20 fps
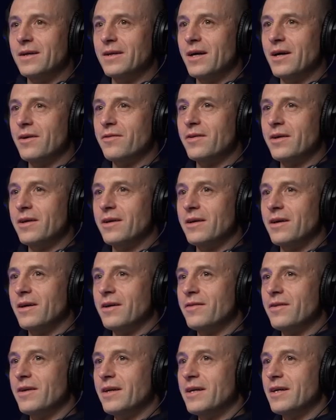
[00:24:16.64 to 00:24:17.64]
Yeah, I think I
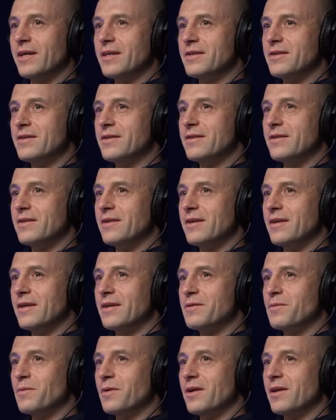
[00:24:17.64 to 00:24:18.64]
think it's
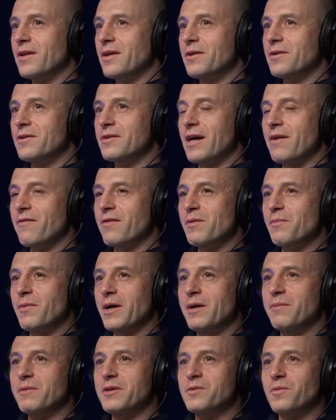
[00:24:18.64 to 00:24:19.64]
it's one of those having a
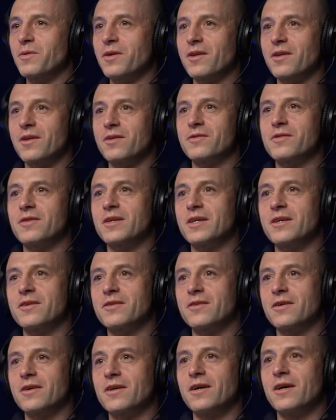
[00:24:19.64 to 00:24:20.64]
baby is one of those things
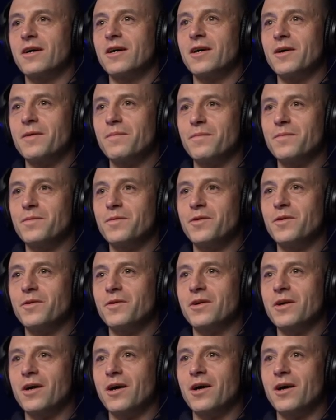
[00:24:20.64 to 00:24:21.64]
that um, you
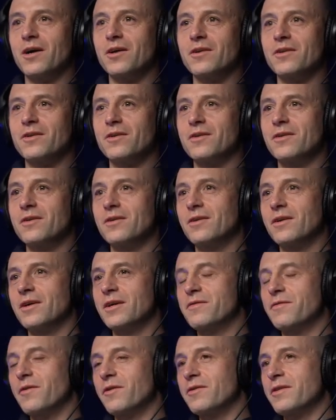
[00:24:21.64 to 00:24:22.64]
can't.
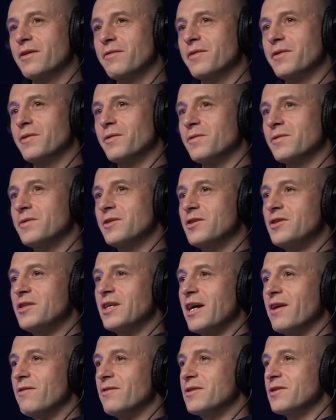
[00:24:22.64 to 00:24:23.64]
It's very difficult to
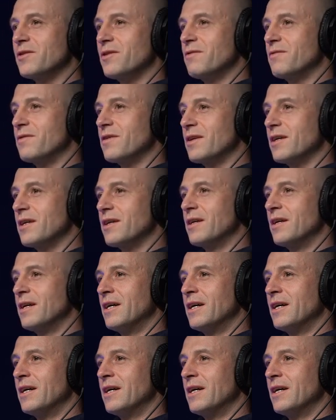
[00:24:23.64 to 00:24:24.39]
share until you've done it.